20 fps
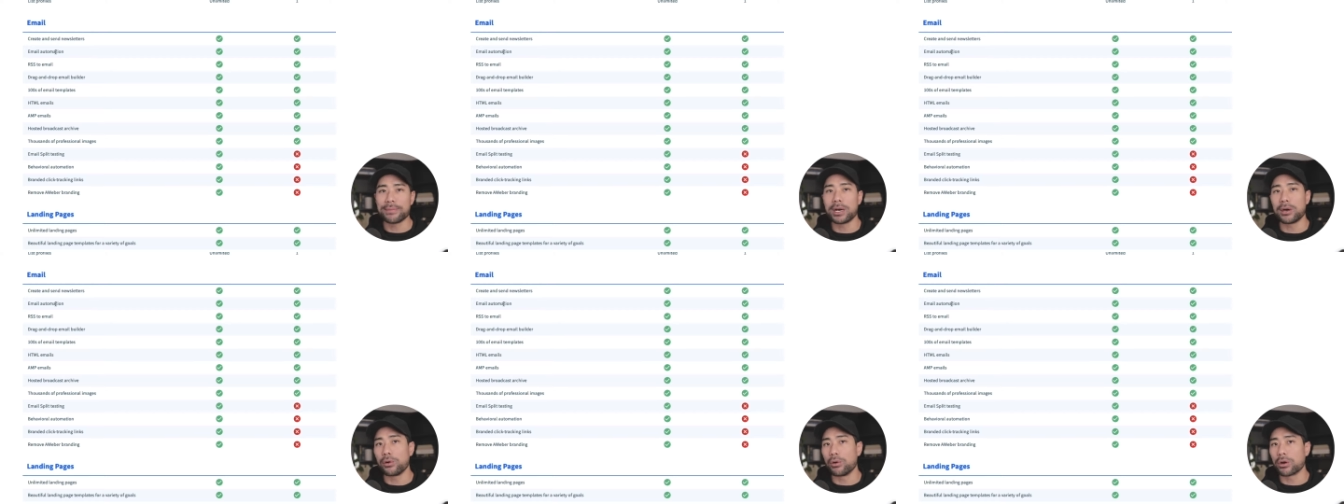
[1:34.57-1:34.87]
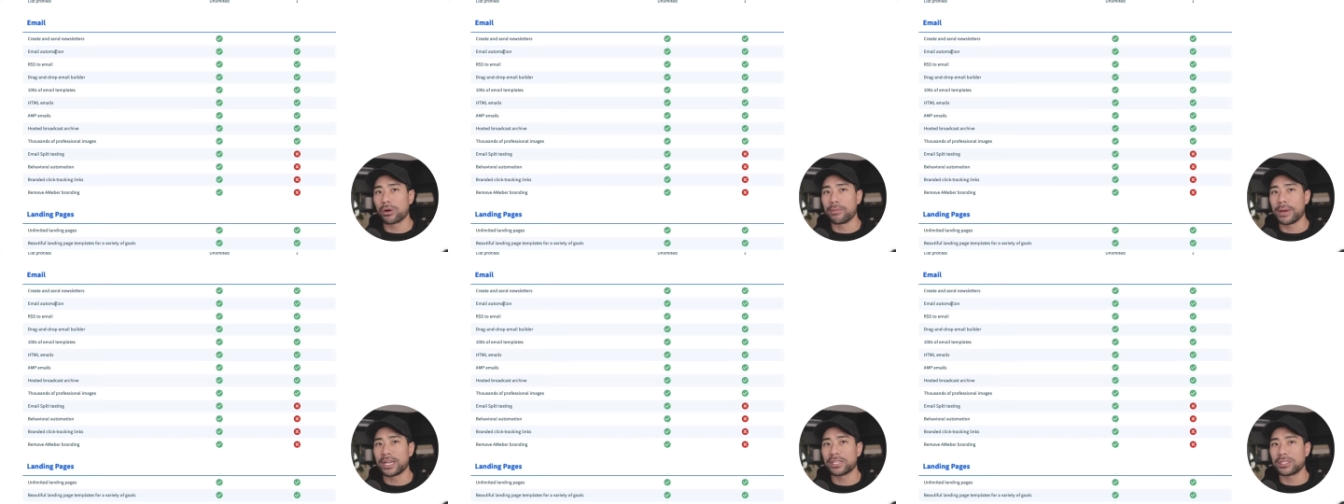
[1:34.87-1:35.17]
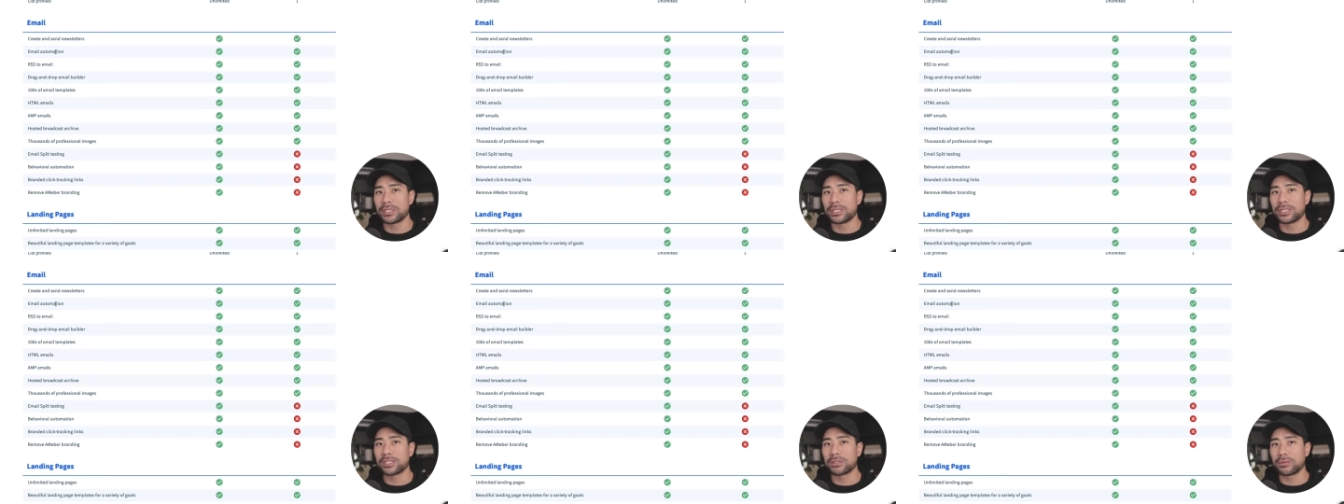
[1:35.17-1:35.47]
email
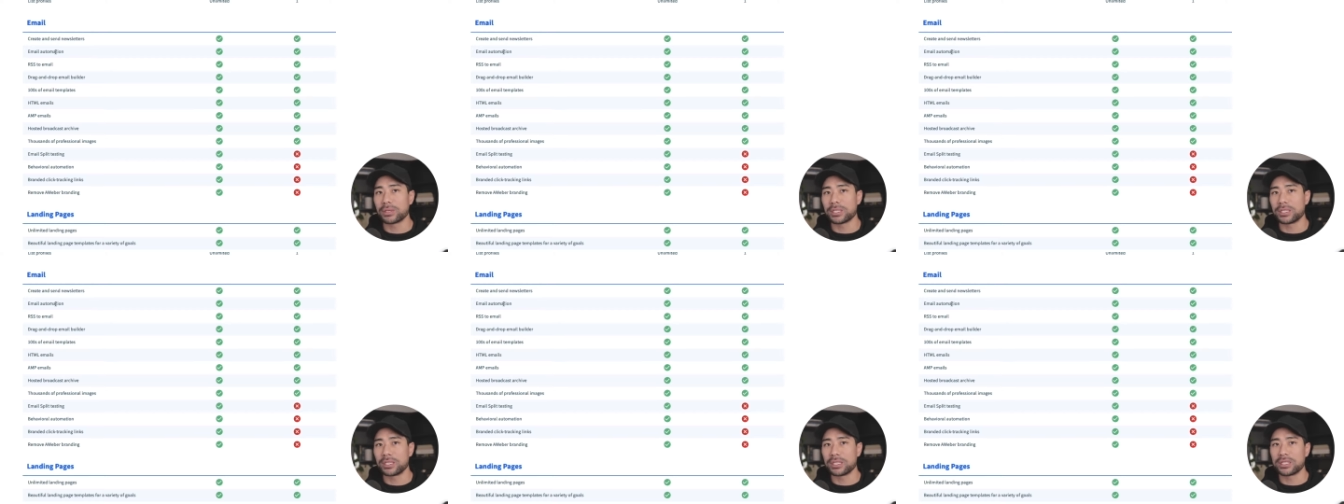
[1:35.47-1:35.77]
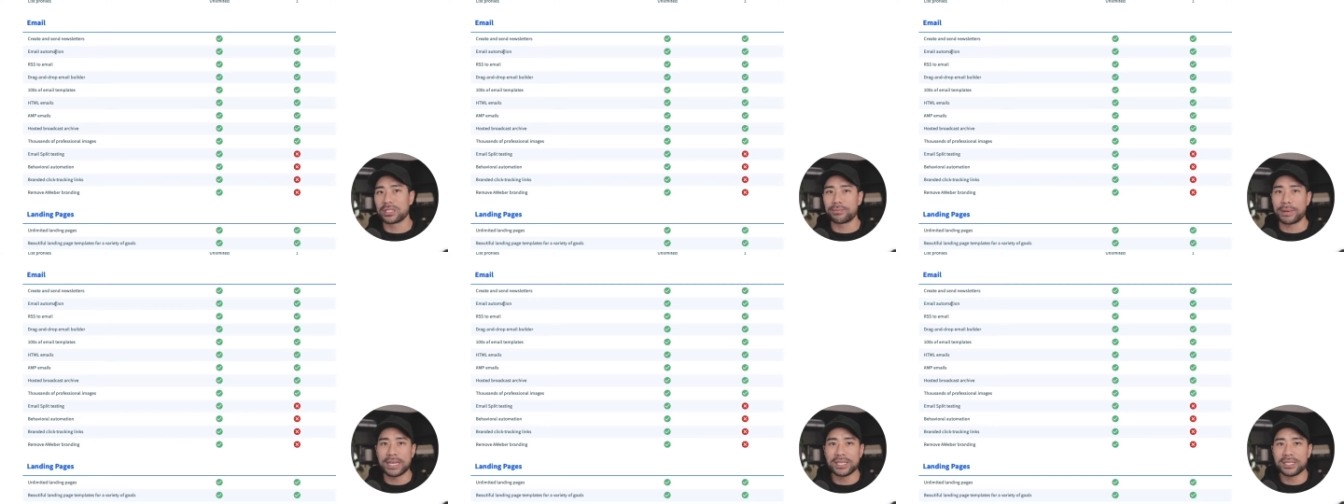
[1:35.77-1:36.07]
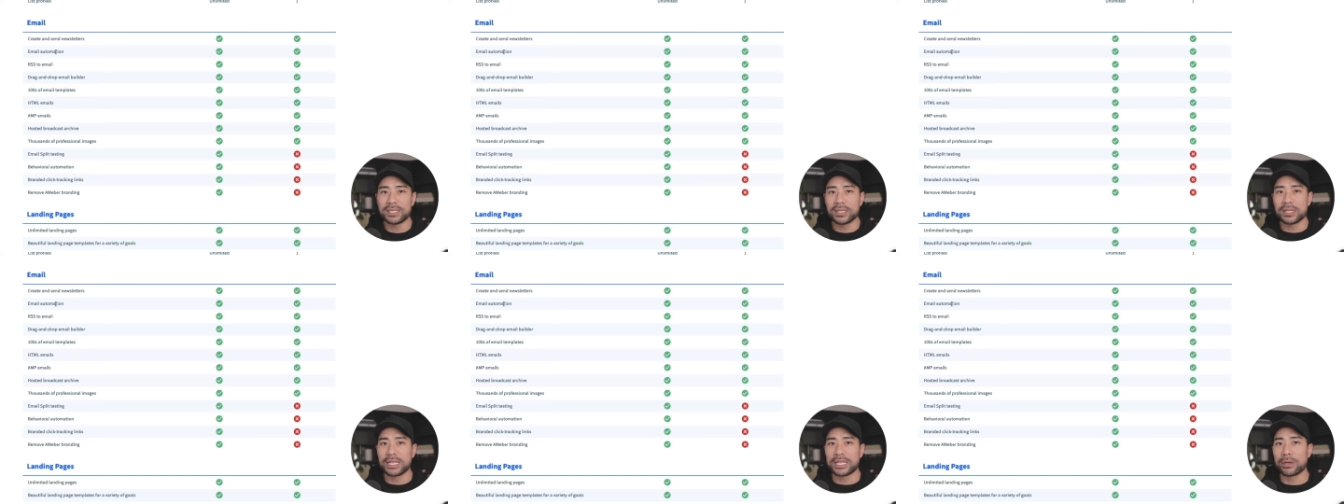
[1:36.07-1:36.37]
automations, which is
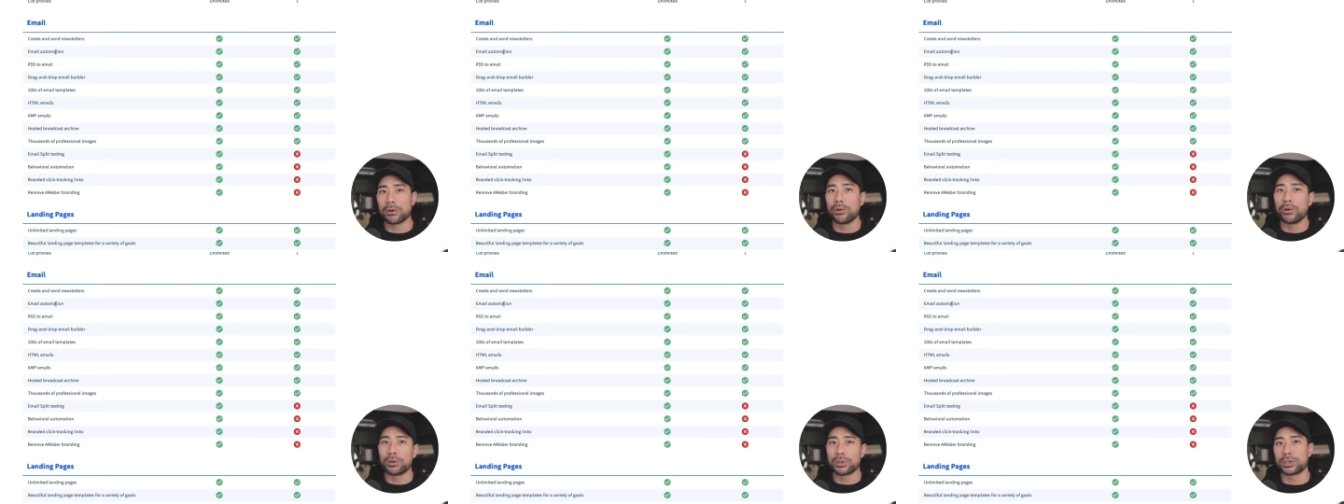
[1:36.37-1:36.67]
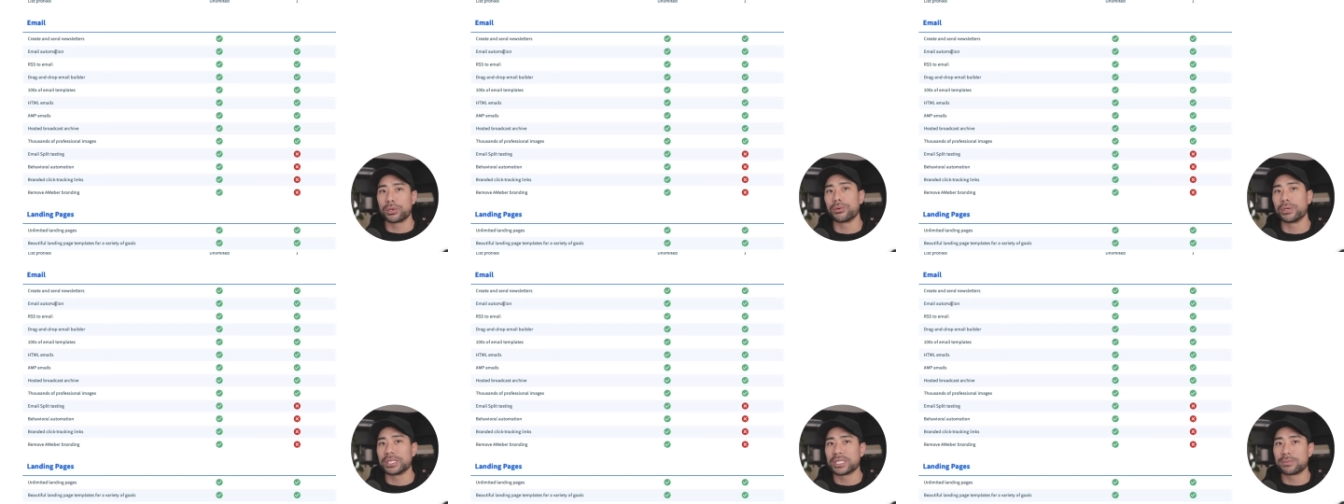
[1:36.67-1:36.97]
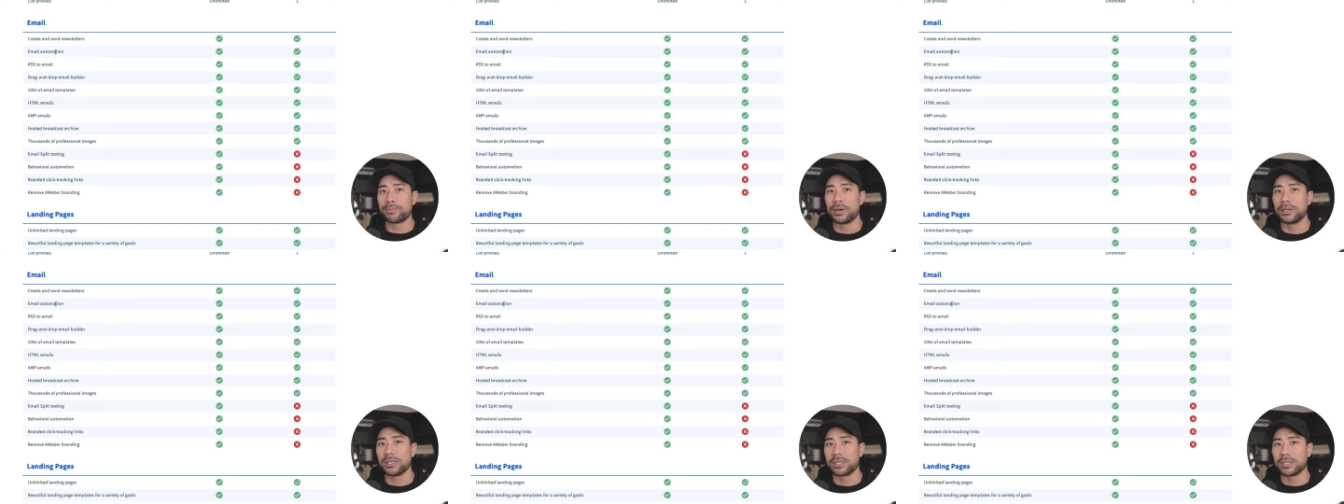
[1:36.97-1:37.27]
basically
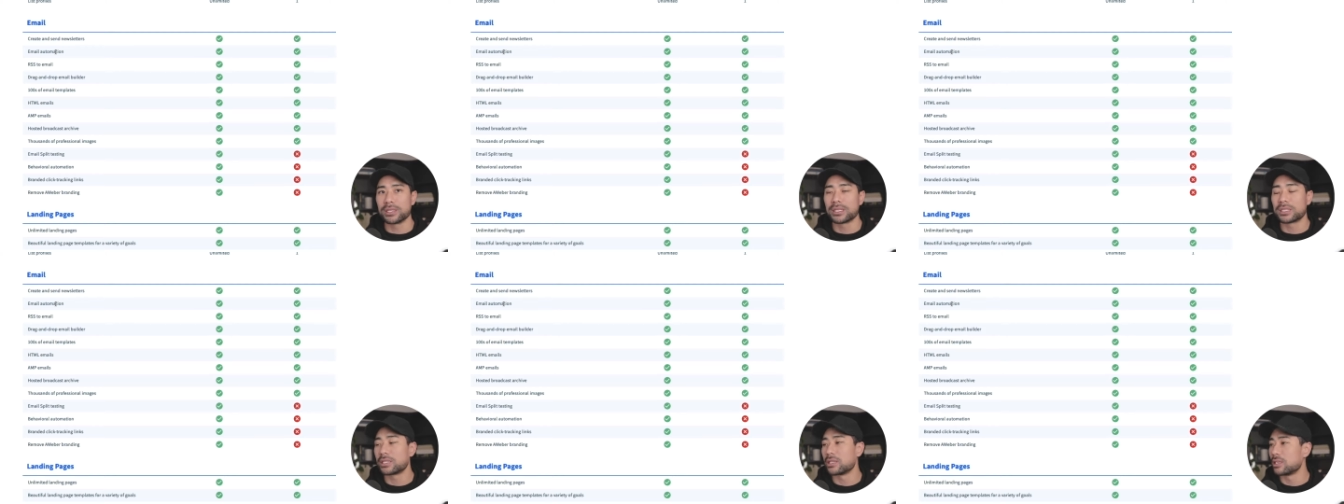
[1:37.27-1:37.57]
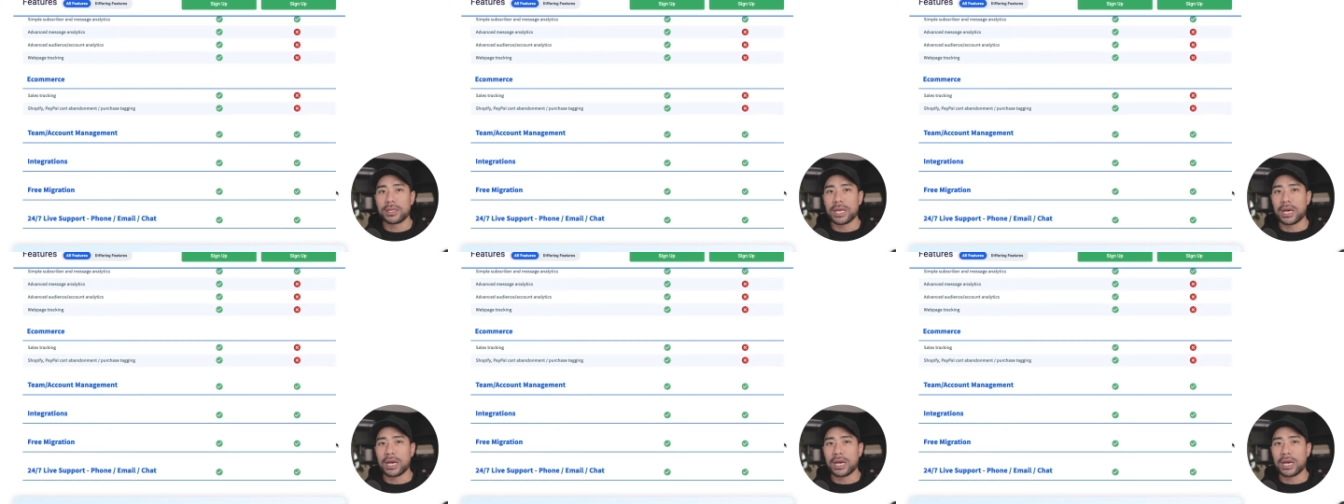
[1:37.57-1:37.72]
autoresponders.